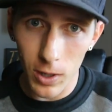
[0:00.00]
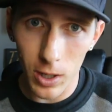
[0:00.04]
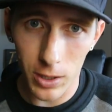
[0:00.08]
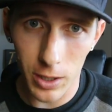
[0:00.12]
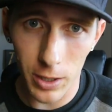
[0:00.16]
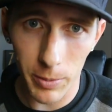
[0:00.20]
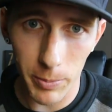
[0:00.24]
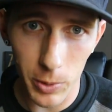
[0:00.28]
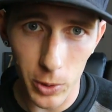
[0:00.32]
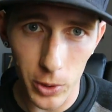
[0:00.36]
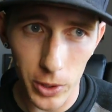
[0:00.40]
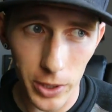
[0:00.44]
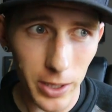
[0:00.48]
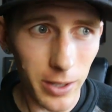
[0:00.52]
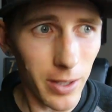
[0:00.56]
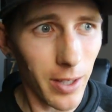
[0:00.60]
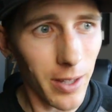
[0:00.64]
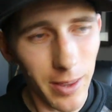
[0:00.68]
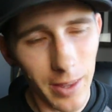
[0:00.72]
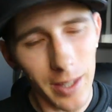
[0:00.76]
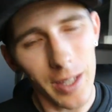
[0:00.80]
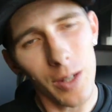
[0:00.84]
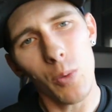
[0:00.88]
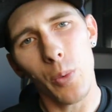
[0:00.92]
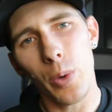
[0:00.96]
vault community, the
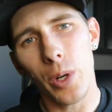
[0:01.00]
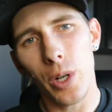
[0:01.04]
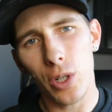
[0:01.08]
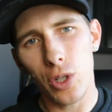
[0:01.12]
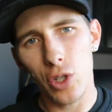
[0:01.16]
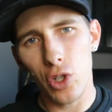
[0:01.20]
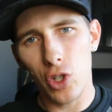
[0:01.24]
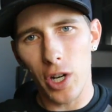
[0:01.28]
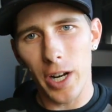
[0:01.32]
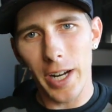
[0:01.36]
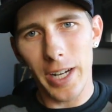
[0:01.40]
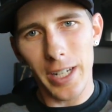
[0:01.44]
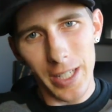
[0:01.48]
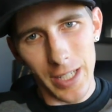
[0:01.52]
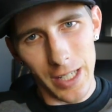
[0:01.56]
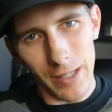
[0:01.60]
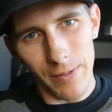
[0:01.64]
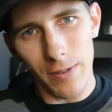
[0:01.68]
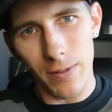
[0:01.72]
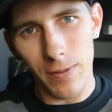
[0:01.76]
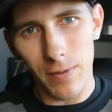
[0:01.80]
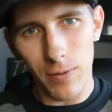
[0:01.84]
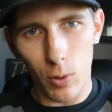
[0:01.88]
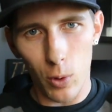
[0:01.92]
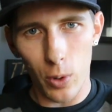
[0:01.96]
thing we are trying to
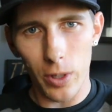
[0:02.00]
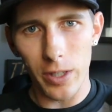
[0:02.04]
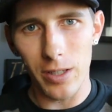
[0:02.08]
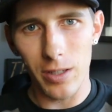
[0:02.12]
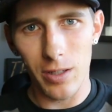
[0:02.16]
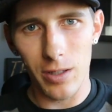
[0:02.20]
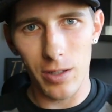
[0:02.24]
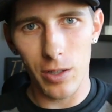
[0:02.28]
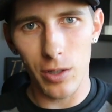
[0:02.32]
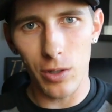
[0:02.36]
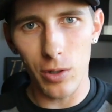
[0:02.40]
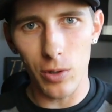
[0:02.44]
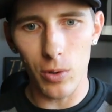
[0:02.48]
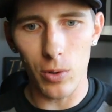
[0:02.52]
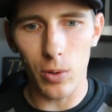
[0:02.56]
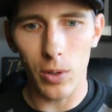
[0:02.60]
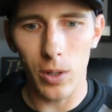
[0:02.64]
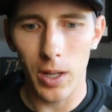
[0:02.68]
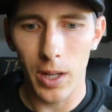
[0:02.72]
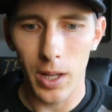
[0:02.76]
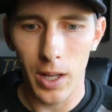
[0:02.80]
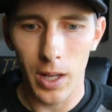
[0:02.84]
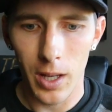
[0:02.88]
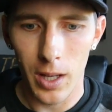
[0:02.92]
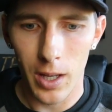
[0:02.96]
give a voice to
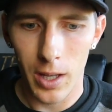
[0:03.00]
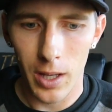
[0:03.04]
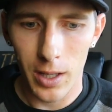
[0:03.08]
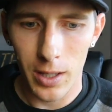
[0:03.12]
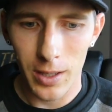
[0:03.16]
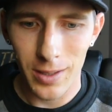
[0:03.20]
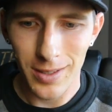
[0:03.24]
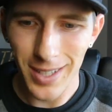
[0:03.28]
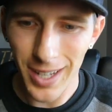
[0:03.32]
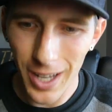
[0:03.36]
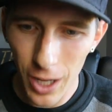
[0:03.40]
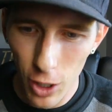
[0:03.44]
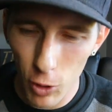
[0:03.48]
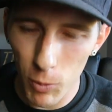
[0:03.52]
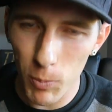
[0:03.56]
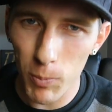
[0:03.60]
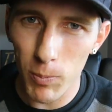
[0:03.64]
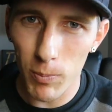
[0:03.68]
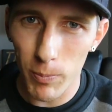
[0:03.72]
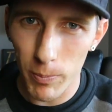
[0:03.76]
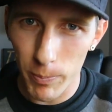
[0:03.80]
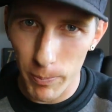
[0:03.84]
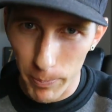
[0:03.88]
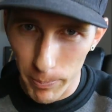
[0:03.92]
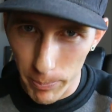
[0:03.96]
help
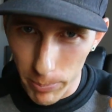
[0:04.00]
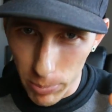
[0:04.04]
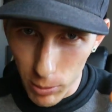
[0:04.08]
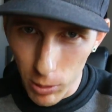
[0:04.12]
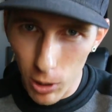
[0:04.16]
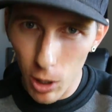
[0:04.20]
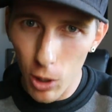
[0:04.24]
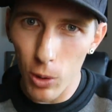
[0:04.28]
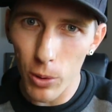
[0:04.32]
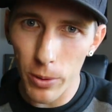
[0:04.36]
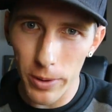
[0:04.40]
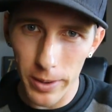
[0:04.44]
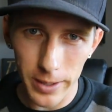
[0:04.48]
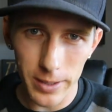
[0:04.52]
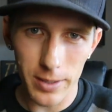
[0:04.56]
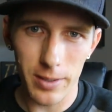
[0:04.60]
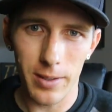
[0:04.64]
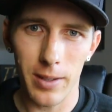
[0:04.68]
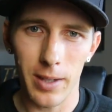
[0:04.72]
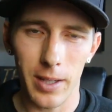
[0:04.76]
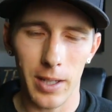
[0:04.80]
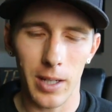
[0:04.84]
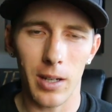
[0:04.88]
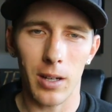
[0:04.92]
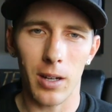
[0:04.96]
blow this
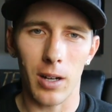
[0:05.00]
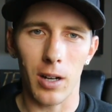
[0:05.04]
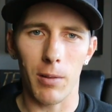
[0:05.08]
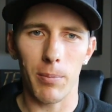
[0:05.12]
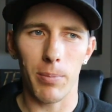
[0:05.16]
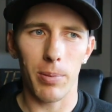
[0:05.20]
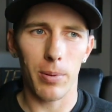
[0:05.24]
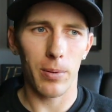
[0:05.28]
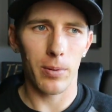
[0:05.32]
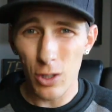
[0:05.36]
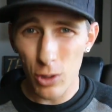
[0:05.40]
thing up.